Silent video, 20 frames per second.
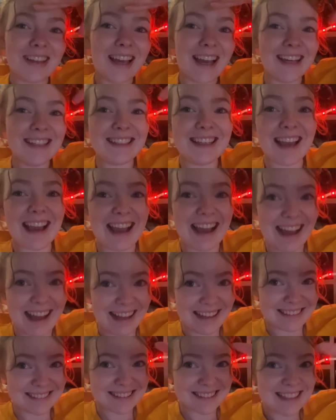I
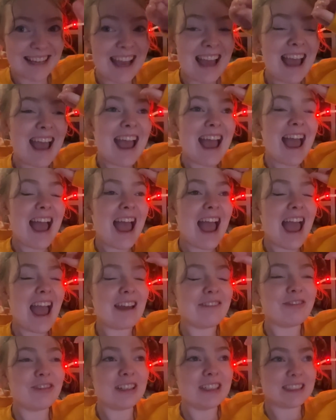can't.
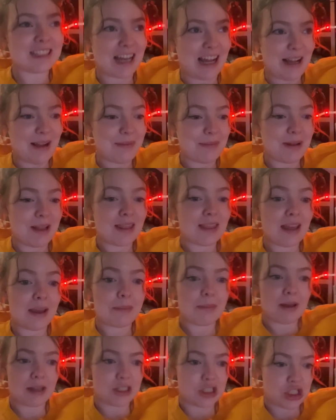Every time they
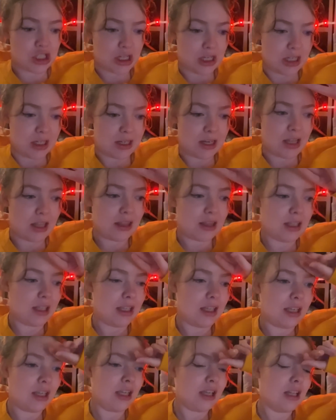mention
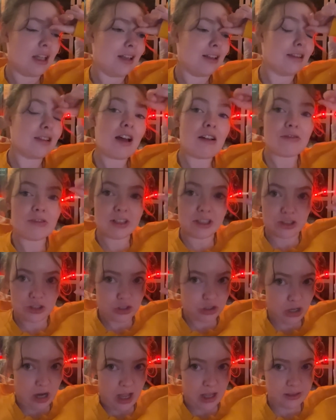the love
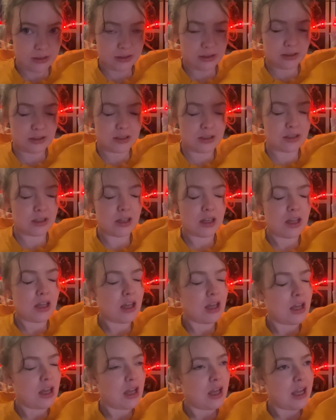interest,
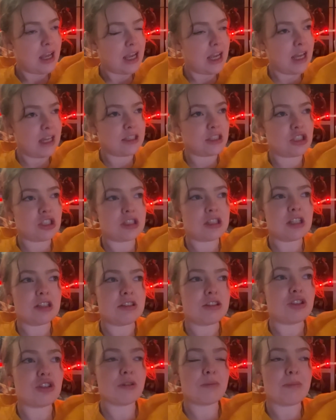it's just
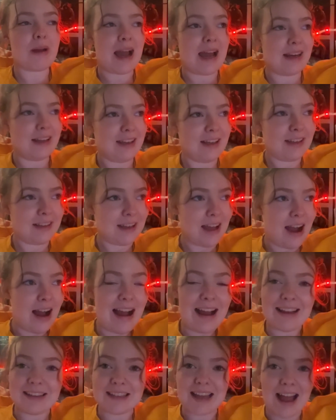this dramatic,
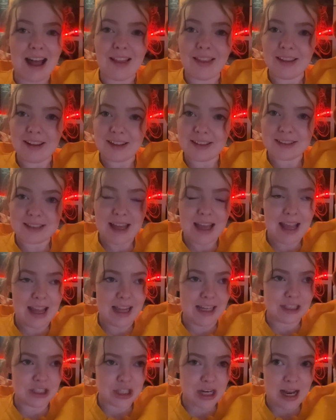italic
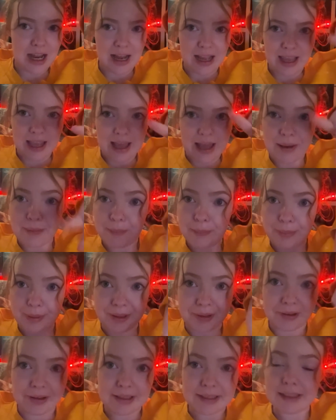H-I-M
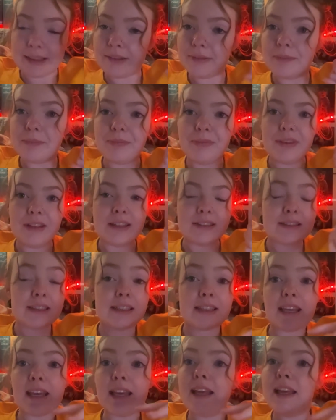period. It's
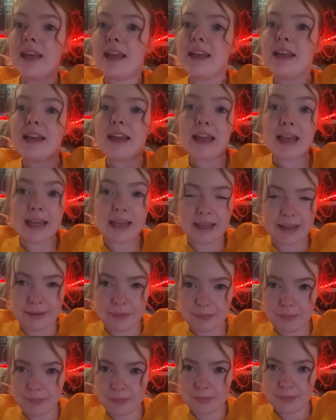like,
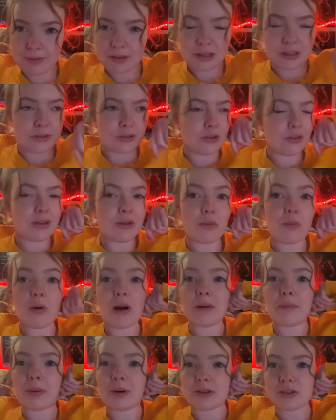him. There's only
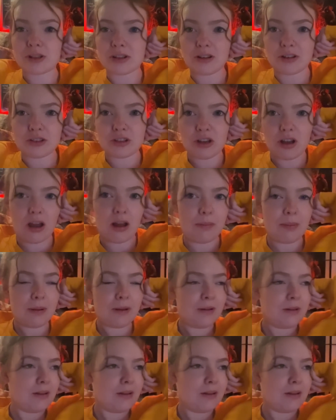one person on top.